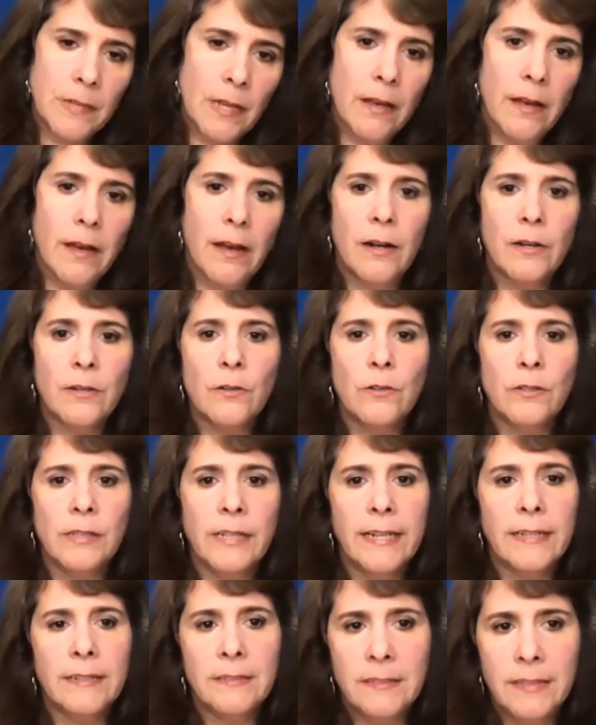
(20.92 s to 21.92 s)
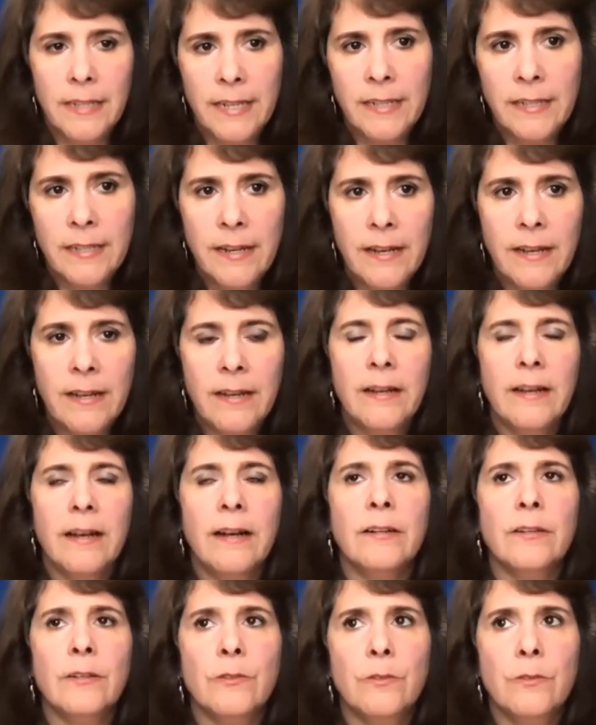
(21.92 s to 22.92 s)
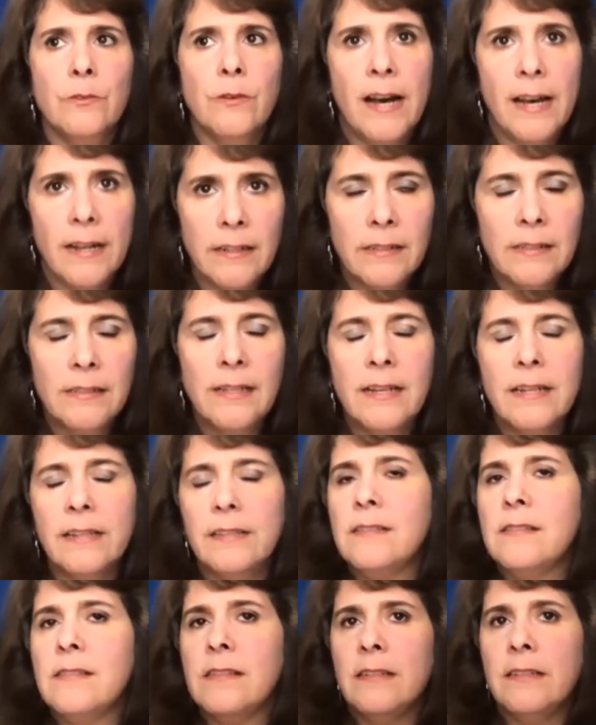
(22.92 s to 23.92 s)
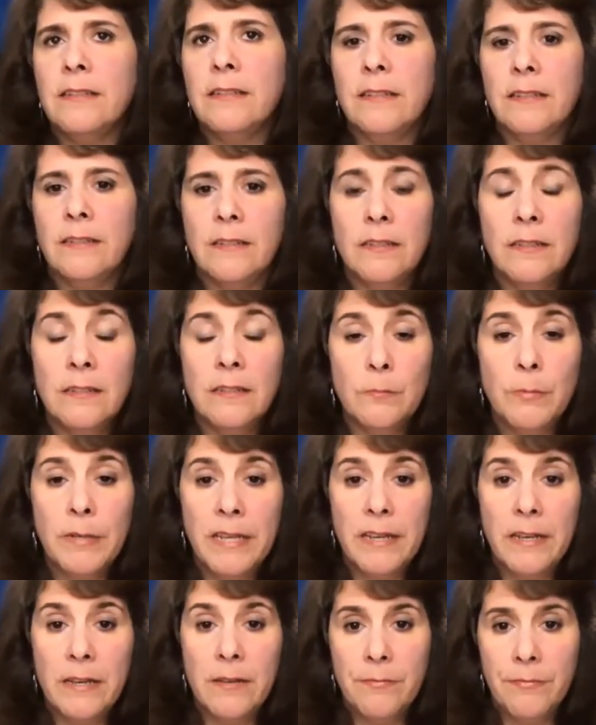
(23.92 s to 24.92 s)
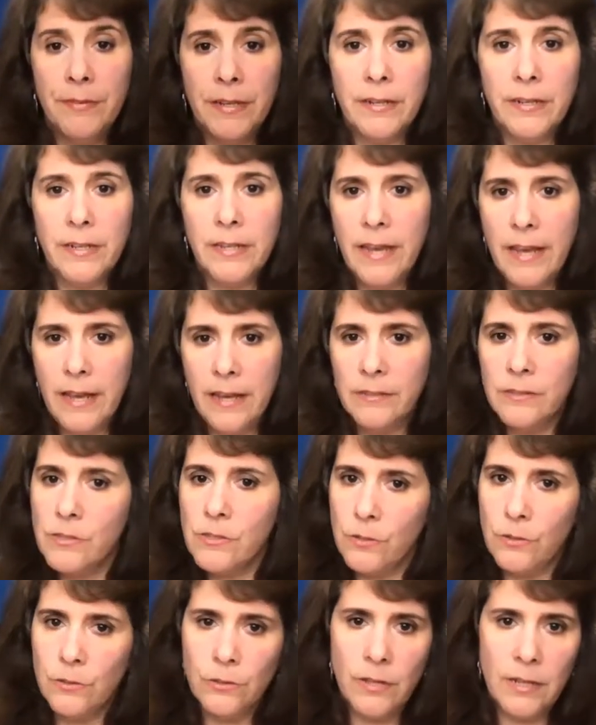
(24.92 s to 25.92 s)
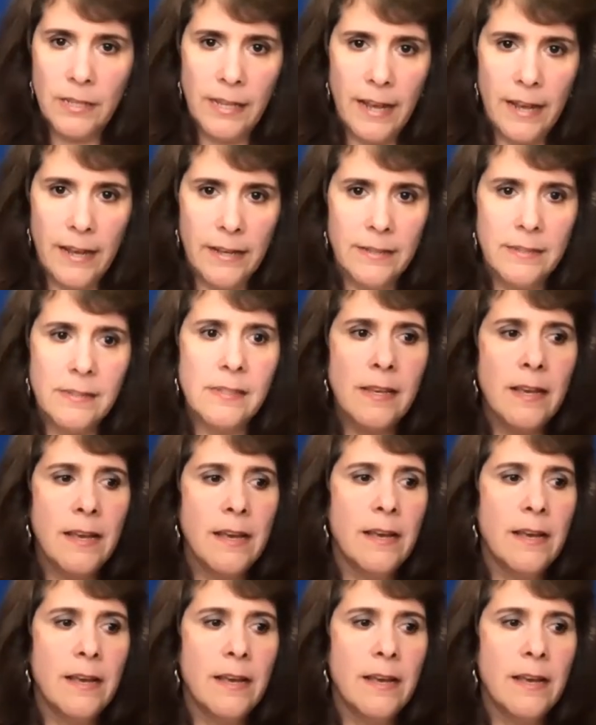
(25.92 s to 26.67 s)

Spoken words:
how to collect data, how to analyze it. It'll be a very hands-on class.